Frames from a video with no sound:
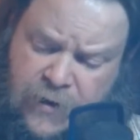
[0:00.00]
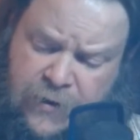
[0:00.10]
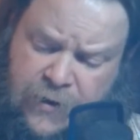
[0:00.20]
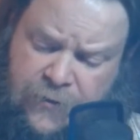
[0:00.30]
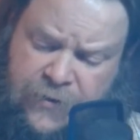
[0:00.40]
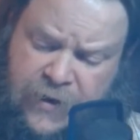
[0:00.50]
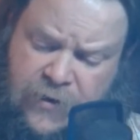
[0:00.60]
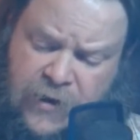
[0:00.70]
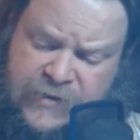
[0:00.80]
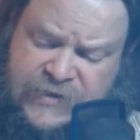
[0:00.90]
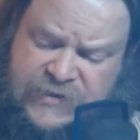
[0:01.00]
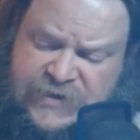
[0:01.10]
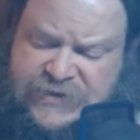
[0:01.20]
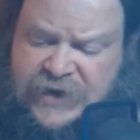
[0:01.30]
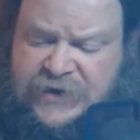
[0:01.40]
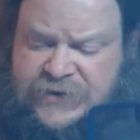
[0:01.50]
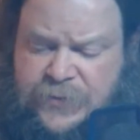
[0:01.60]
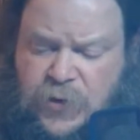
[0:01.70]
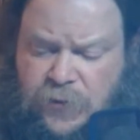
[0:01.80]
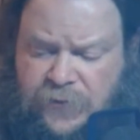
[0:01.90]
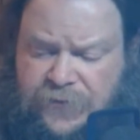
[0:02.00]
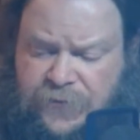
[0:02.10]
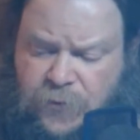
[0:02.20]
another that causes the second to move,